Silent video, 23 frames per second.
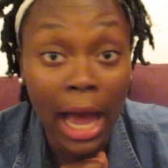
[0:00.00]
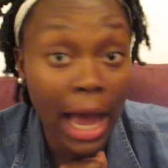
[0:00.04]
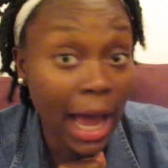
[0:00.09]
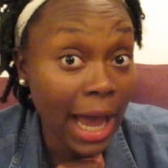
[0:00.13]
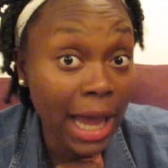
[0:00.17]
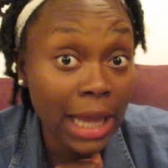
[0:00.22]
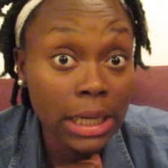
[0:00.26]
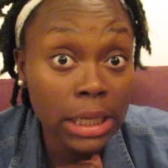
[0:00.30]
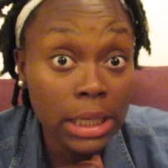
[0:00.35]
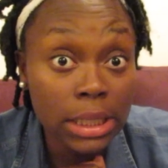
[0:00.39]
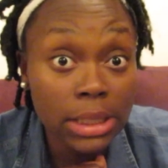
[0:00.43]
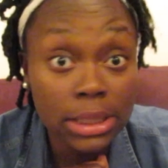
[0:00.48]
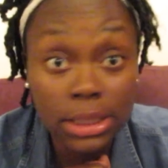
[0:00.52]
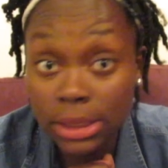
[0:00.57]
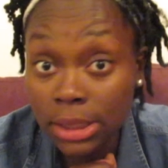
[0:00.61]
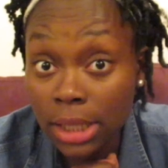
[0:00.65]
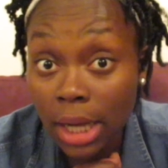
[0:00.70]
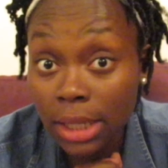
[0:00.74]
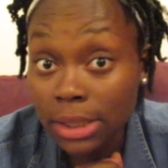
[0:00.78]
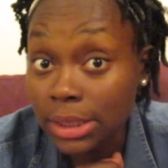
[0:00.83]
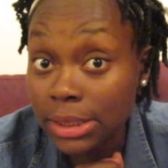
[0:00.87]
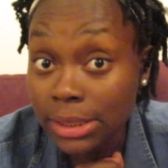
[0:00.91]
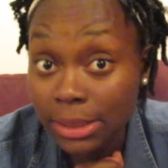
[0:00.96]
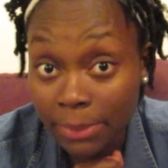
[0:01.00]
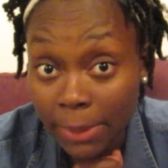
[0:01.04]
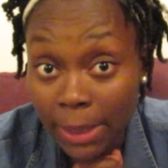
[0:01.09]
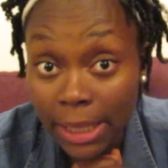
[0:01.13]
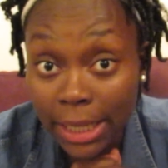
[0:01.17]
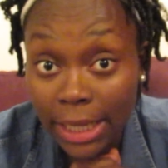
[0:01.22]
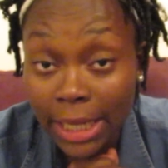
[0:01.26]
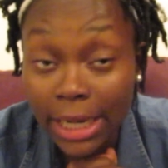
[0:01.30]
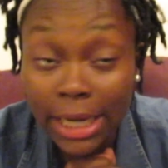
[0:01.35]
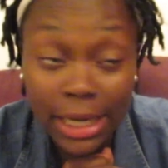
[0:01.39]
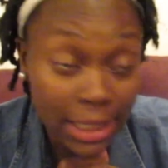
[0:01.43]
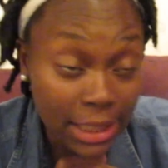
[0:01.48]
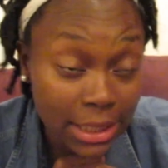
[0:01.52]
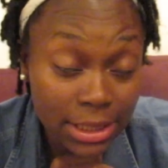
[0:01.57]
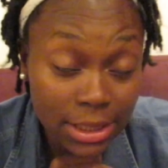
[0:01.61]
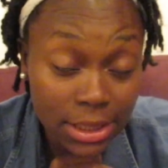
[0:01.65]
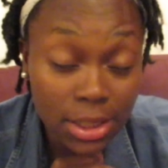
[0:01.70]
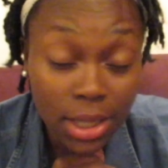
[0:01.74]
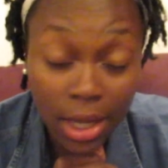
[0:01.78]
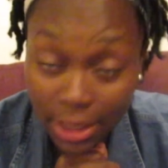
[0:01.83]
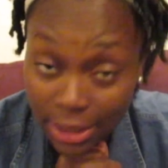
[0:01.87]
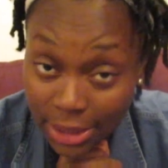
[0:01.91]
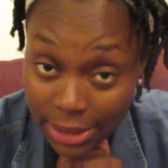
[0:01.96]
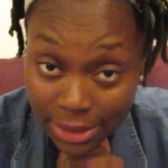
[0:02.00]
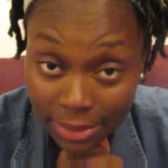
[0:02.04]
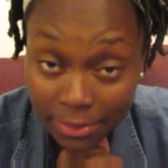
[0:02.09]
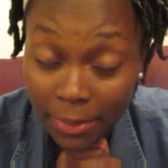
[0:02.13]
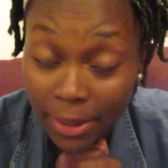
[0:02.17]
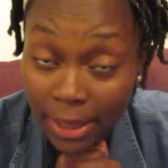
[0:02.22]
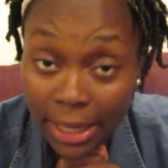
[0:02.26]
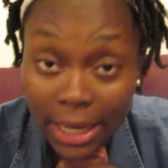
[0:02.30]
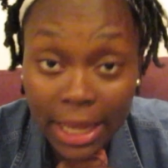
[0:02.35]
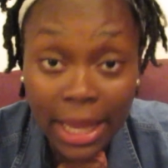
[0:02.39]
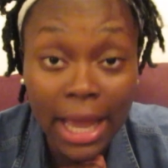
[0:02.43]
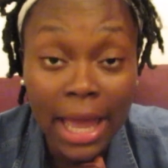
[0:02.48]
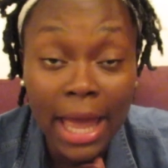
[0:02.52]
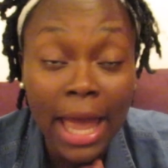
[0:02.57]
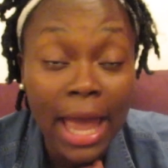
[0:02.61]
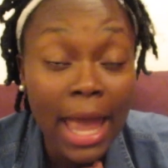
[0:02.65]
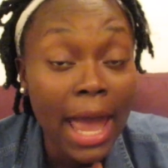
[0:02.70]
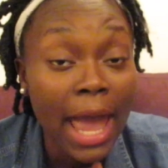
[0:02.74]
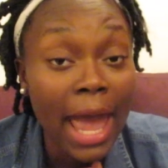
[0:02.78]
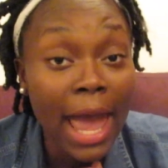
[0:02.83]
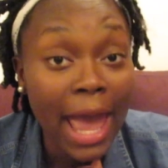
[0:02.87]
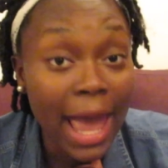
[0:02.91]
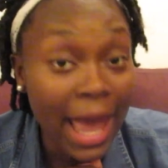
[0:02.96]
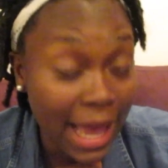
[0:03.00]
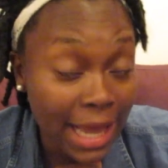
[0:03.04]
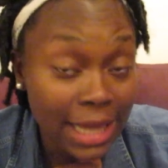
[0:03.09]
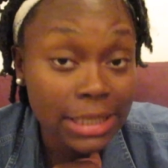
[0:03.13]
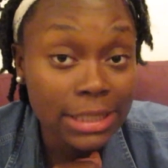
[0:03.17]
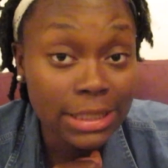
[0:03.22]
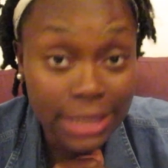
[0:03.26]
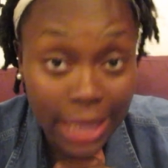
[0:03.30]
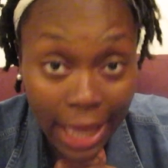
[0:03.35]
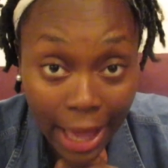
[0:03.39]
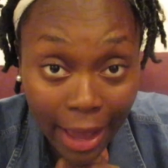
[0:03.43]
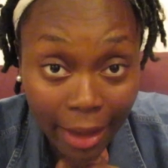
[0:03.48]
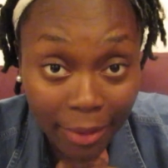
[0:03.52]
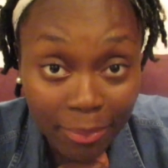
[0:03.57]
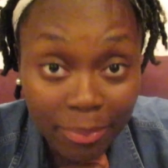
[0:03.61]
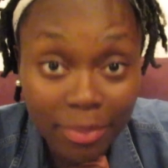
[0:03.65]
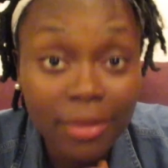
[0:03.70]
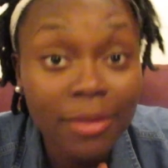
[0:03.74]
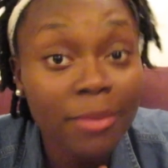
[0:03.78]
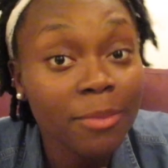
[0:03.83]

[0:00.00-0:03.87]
I needed to talk to somebody, and I needed to talk to somebody ASAP,